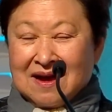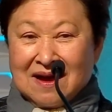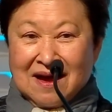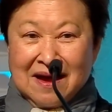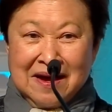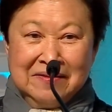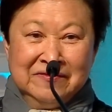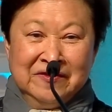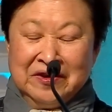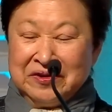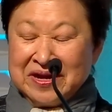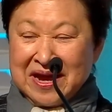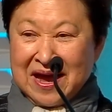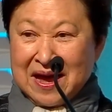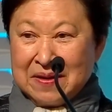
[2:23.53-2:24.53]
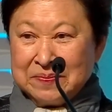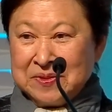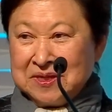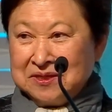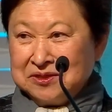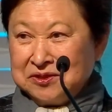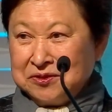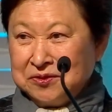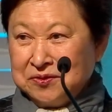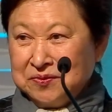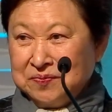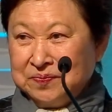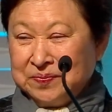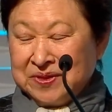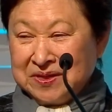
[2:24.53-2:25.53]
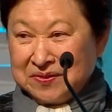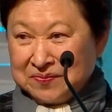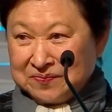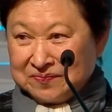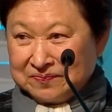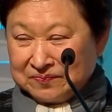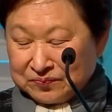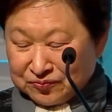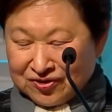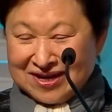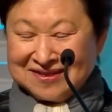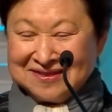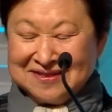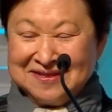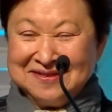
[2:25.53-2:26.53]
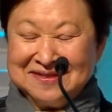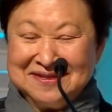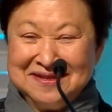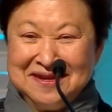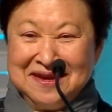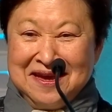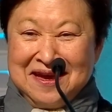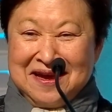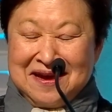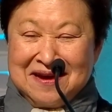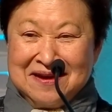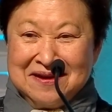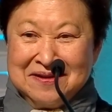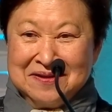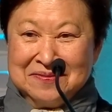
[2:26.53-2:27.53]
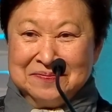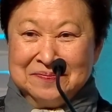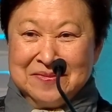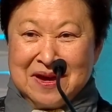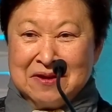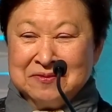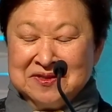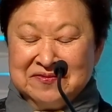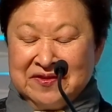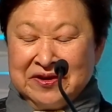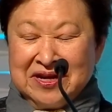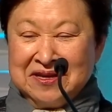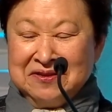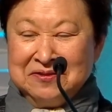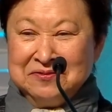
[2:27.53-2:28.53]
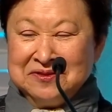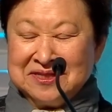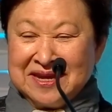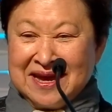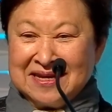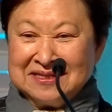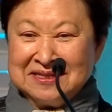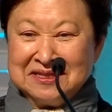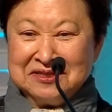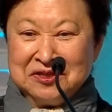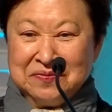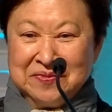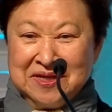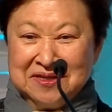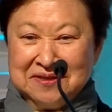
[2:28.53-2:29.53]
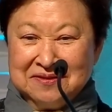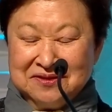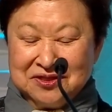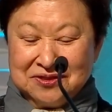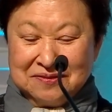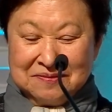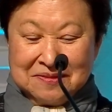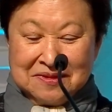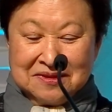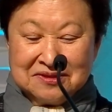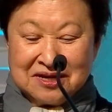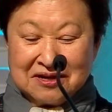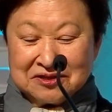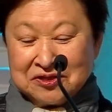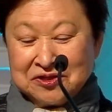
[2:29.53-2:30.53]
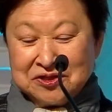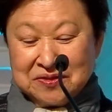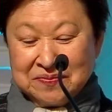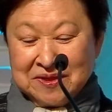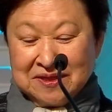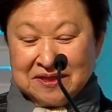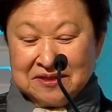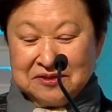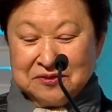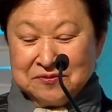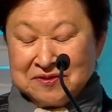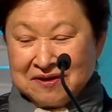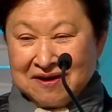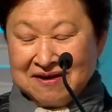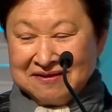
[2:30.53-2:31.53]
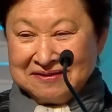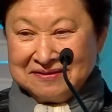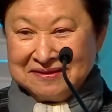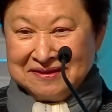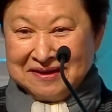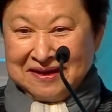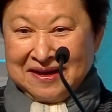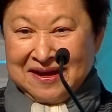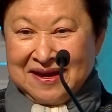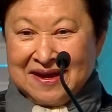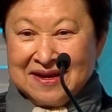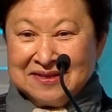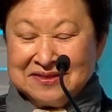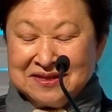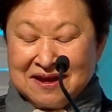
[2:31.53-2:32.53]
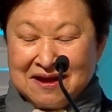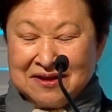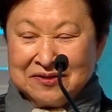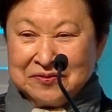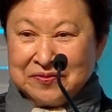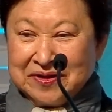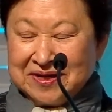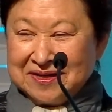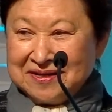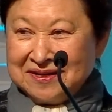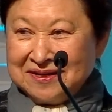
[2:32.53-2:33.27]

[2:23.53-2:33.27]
I'm very happy to be present. I was very enthusiastic to meet Dr. Jamilah Ducar as the honoree.